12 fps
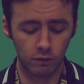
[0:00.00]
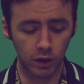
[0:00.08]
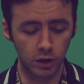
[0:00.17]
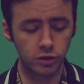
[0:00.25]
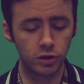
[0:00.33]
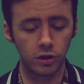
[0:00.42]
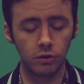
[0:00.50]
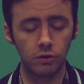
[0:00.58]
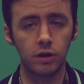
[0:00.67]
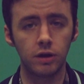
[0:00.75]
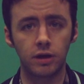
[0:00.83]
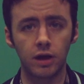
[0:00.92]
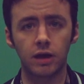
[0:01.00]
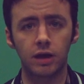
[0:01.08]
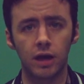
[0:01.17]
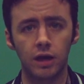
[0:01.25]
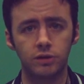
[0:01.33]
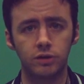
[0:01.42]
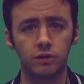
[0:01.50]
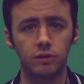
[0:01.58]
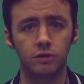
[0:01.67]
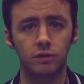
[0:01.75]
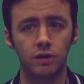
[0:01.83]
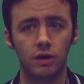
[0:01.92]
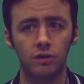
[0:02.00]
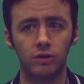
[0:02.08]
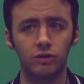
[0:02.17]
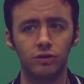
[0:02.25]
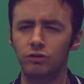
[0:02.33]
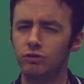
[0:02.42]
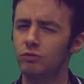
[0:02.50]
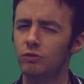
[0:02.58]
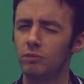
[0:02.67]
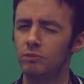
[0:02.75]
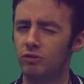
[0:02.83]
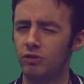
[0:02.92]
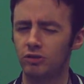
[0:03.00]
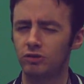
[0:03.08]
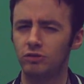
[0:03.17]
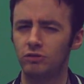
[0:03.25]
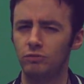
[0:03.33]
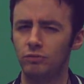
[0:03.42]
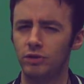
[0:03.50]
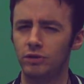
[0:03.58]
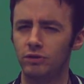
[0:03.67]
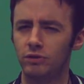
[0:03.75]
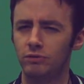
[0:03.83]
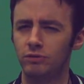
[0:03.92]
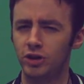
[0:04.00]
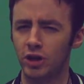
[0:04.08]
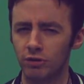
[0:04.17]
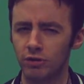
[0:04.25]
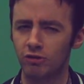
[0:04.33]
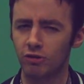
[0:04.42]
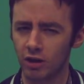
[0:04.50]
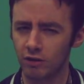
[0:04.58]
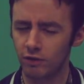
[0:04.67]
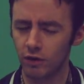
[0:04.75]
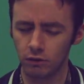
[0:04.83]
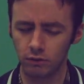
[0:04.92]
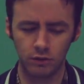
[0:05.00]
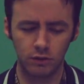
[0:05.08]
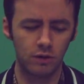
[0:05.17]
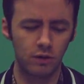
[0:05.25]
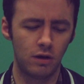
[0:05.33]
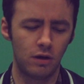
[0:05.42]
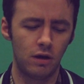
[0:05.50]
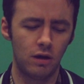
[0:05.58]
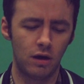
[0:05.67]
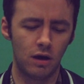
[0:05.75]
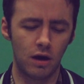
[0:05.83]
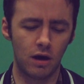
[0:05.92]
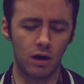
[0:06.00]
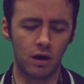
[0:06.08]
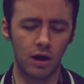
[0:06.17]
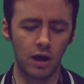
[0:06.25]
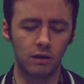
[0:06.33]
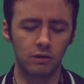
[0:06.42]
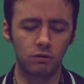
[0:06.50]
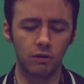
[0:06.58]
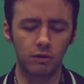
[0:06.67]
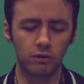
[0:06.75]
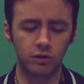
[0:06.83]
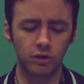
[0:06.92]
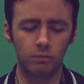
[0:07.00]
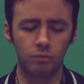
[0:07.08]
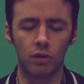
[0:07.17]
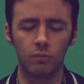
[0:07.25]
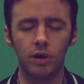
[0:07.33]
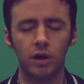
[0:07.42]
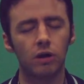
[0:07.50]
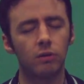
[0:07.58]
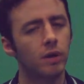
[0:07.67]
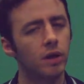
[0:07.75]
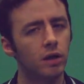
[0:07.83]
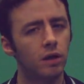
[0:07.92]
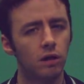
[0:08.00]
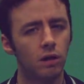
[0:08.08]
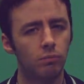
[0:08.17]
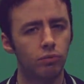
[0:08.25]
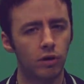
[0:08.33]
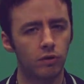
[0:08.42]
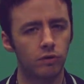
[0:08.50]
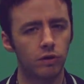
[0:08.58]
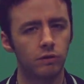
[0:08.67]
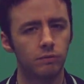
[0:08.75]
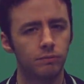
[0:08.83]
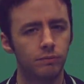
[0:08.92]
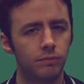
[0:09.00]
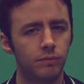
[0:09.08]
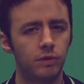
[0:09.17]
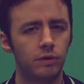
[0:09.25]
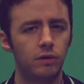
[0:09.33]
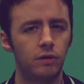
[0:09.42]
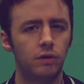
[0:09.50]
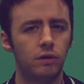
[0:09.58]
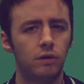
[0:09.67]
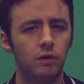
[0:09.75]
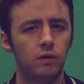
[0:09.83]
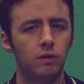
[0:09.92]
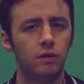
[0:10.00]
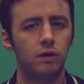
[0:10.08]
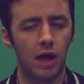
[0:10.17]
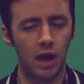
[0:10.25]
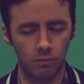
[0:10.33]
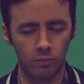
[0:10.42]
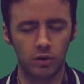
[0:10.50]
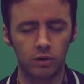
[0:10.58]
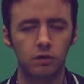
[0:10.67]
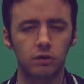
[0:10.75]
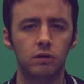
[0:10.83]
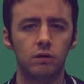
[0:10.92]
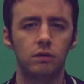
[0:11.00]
For ingenuity, dedication, an unusual obsession with Jerry Seinfeld, uh, and his leadership while being our media club president. Cameron,